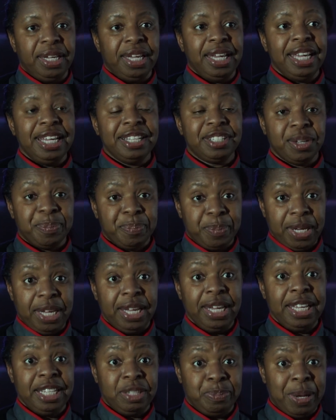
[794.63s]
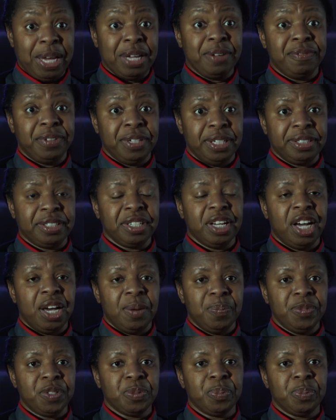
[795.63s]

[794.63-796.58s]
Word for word: It is it is painful at times,